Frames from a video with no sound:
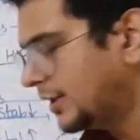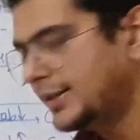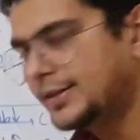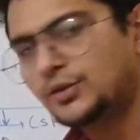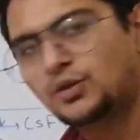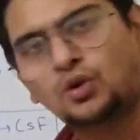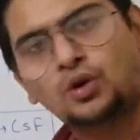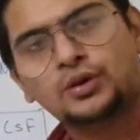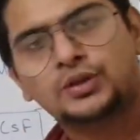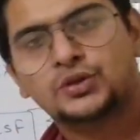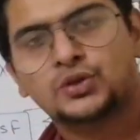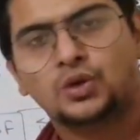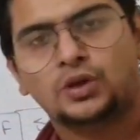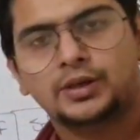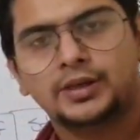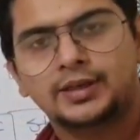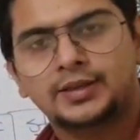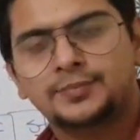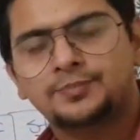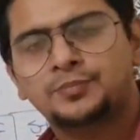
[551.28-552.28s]
is not
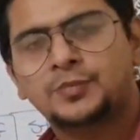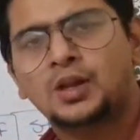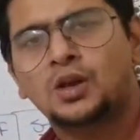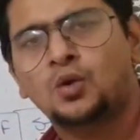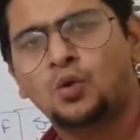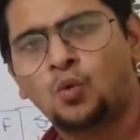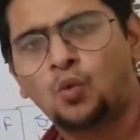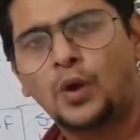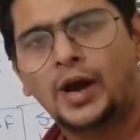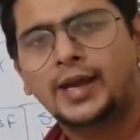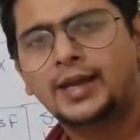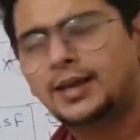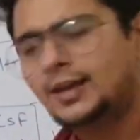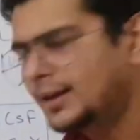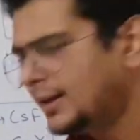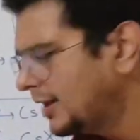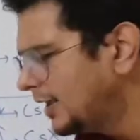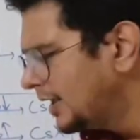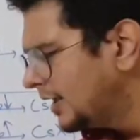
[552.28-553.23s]
solid. Why?